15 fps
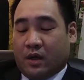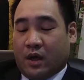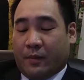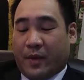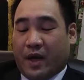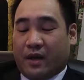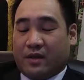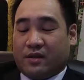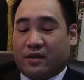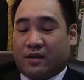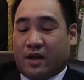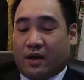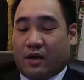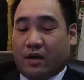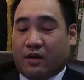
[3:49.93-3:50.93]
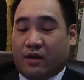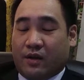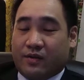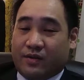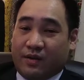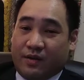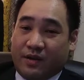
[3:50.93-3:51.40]
I'm kind of stuck on
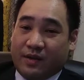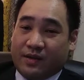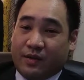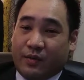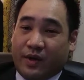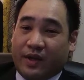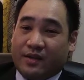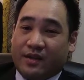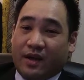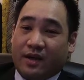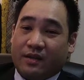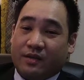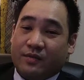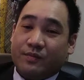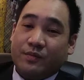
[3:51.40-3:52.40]
this. Let's see what he said.